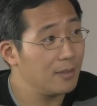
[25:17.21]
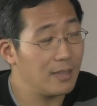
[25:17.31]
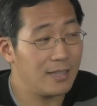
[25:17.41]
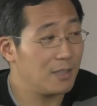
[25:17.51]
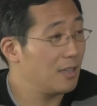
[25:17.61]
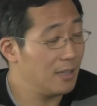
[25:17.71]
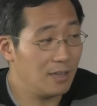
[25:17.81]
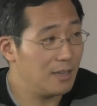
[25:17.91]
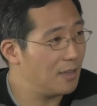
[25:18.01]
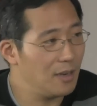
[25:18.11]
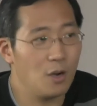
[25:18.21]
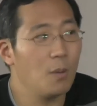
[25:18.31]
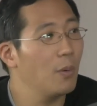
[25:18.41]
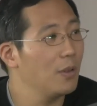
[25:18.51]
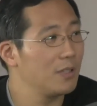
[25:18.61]
that's it, it, it
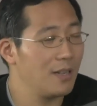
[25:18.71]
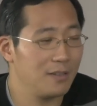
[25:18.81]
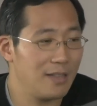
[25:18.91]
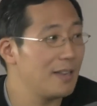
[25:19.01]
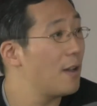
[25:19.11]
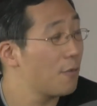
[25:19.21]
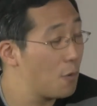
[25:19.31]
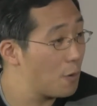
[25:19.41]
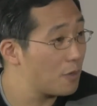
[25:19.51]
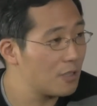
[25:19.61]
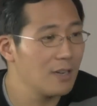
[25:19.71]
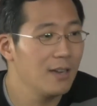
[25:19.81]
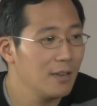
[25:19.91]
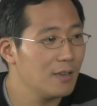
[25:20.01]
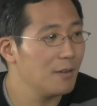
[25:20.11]
all boils down to that now of course
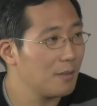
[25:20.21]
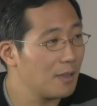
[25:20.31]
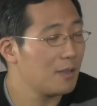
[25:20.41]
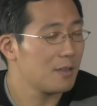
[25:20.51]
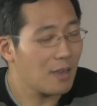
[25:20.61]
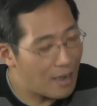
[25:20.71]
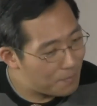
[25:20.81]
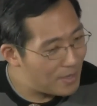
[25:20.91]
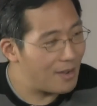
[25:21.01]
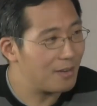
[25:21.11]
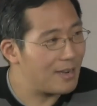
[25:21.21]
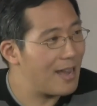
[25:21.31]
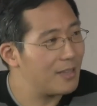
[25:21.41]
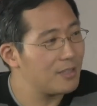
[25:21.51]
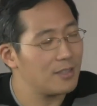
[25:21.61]
you know the, the top down
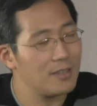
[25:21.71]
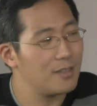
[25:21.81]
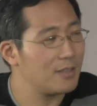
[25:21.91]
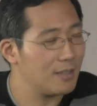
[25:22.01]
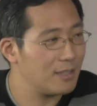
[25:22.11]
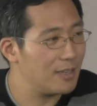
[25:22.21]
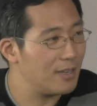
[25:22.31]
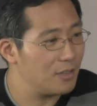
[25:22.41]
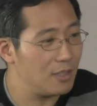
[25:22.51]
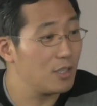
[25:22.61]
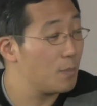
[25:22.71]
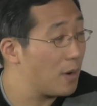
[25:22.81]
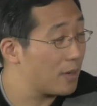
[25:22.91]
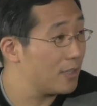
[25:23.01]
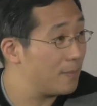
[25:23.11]
analysis that says this
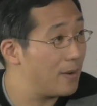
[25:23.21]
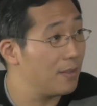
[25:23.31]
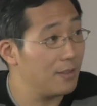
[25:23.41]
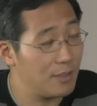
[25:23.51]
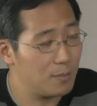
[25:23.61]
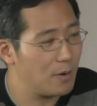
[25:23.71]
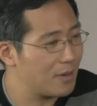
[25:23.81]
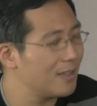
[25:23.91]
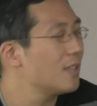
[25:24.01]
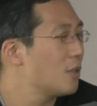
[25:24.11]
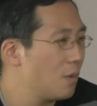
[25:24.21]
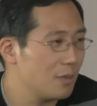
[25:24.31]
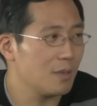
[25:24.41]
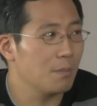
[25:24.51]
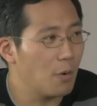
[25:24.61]
market is better than this market that's
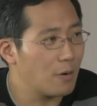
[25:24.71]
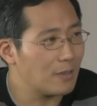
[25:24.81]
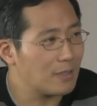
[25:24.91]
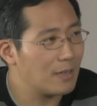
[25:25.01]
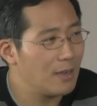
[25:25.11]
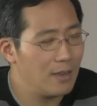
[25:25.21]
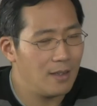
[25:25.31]
always important